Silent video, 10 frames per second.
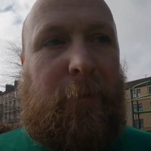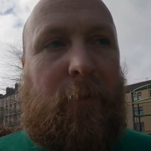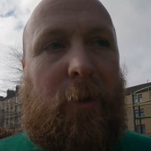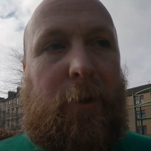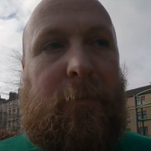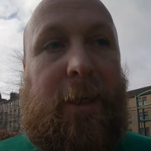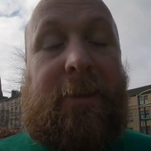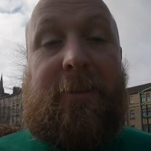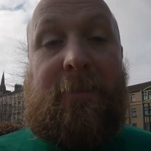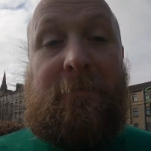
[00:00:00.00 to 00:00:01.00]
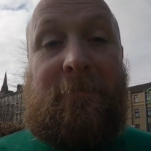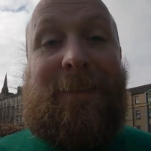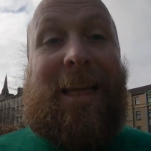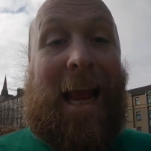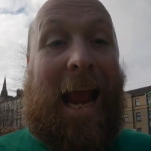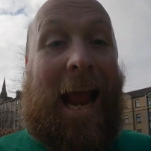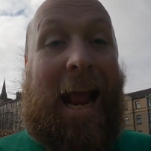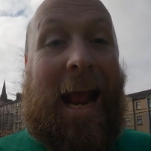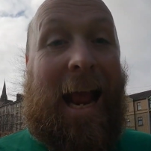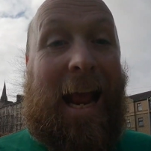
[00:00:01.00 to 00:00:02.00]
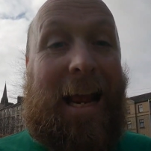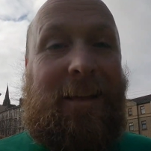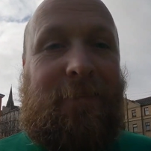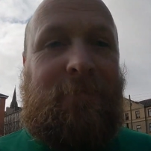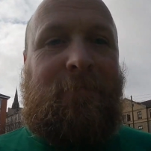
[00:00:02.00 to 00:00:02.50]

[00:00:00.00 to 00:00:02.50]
falling on my arse. Hey!